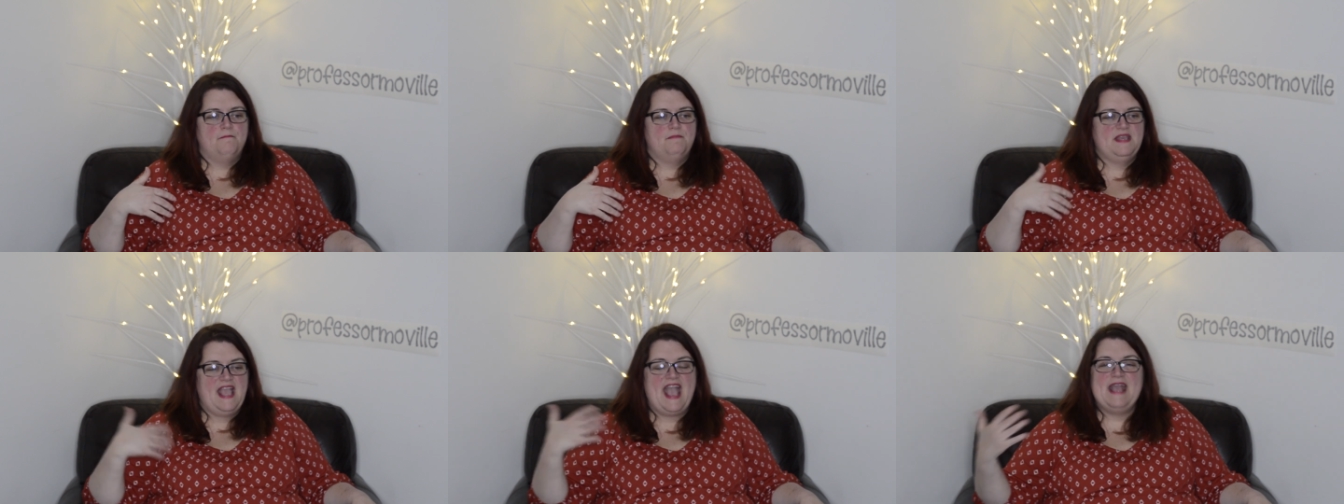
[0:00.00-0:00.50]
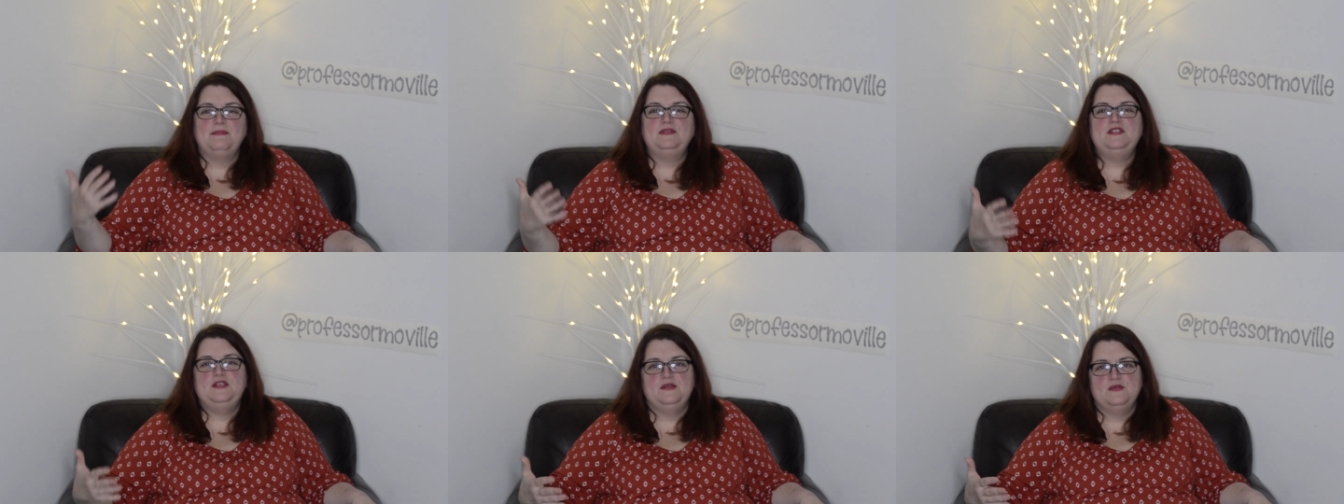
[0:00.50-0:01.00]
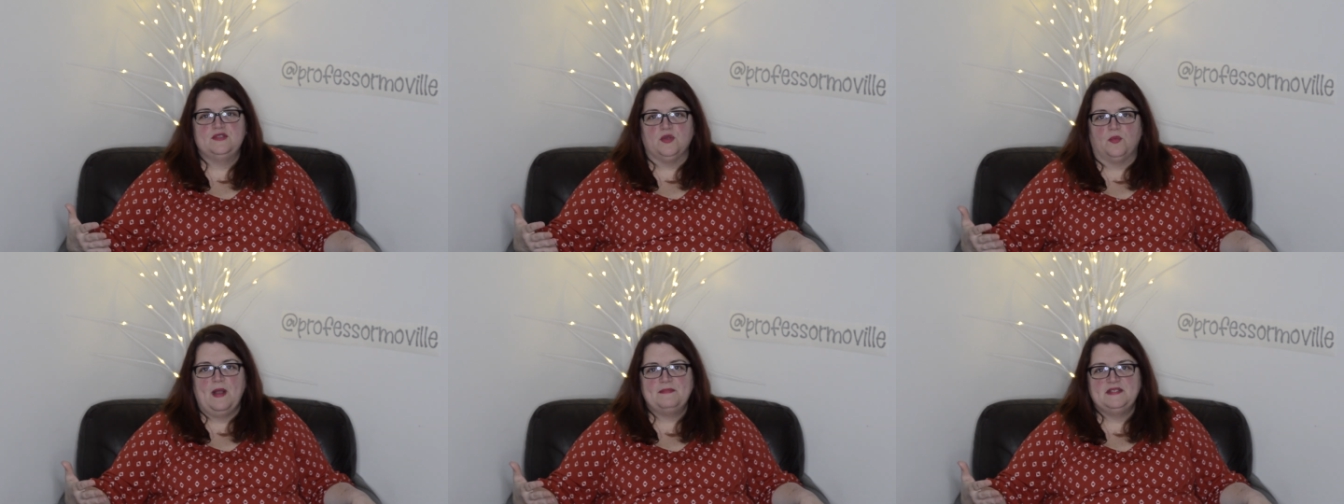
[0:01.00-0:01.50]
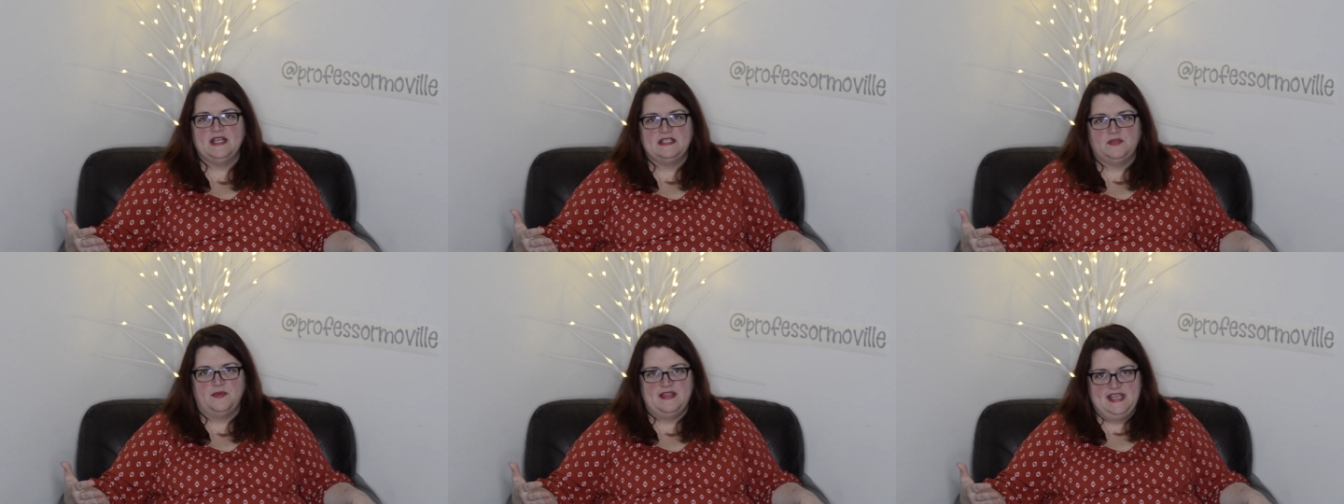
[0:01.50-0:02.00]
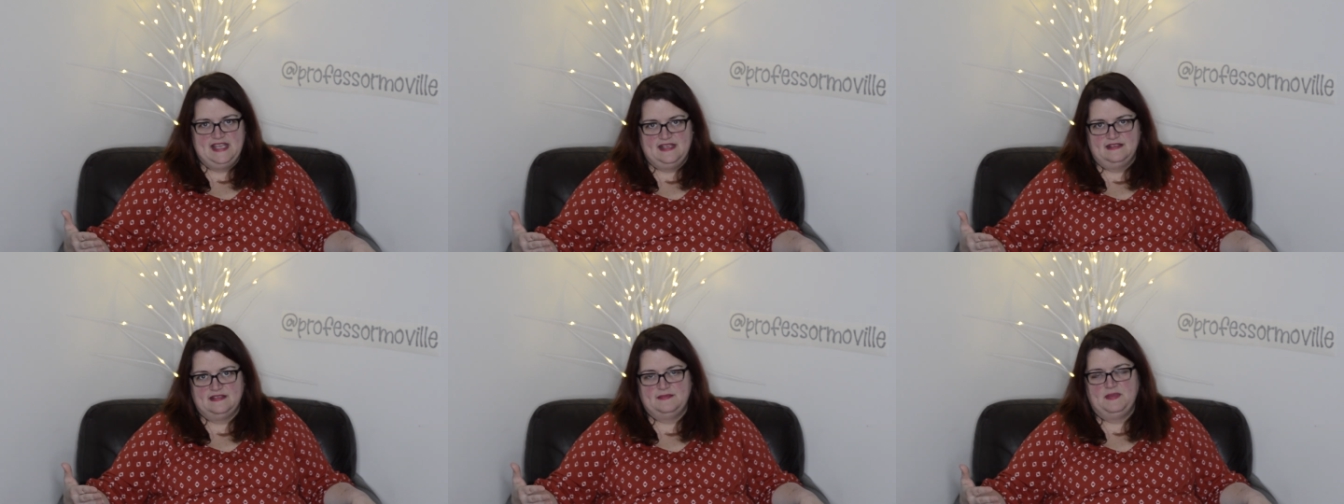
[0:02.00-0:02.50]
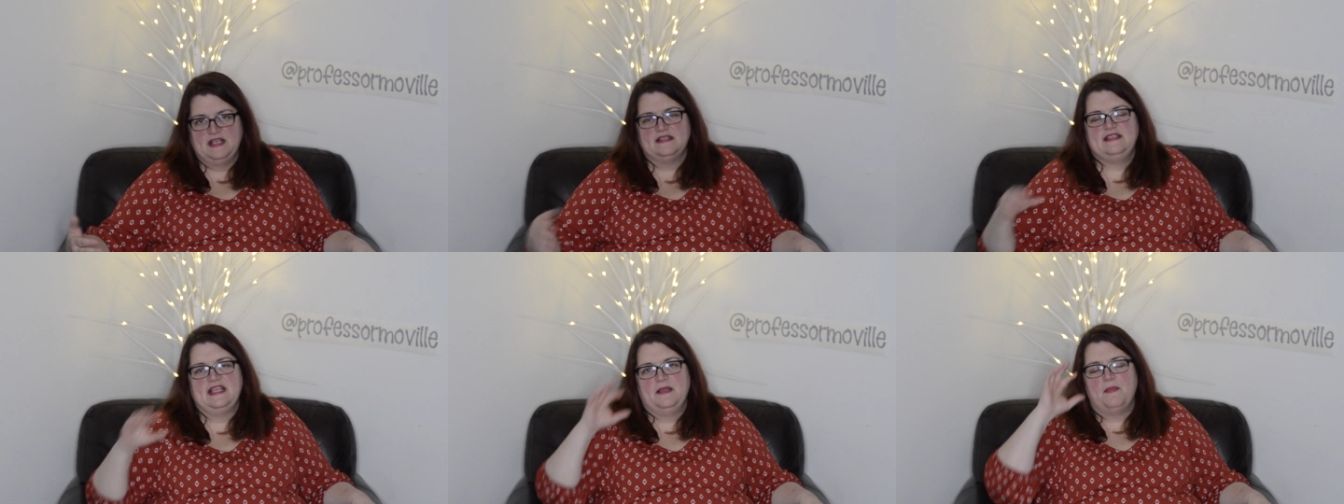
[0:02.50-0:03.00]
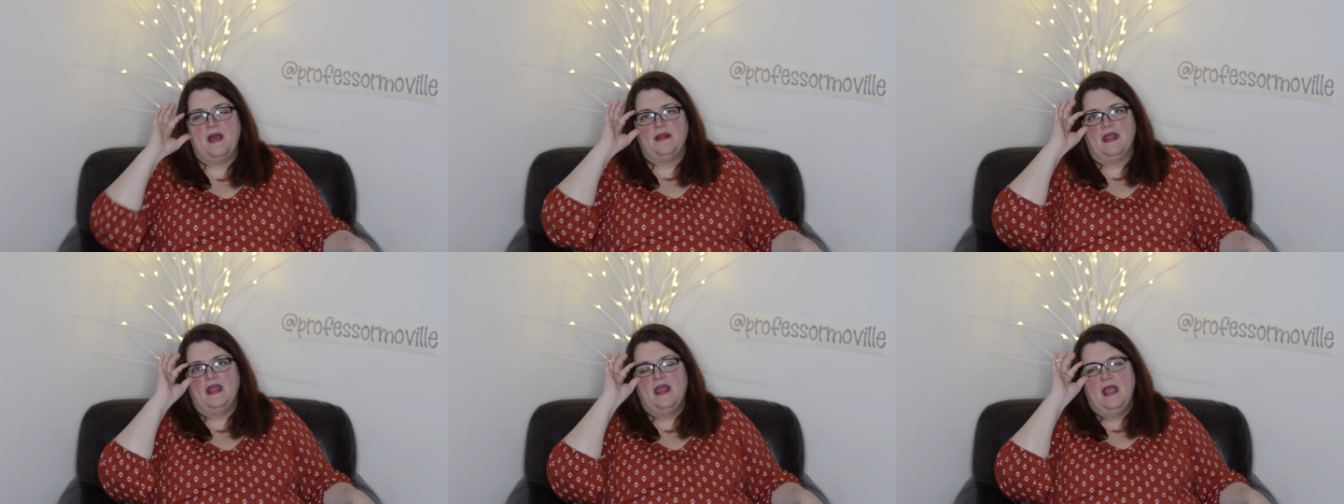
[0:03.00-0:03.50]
be able to use their websites with ease. Because think about it,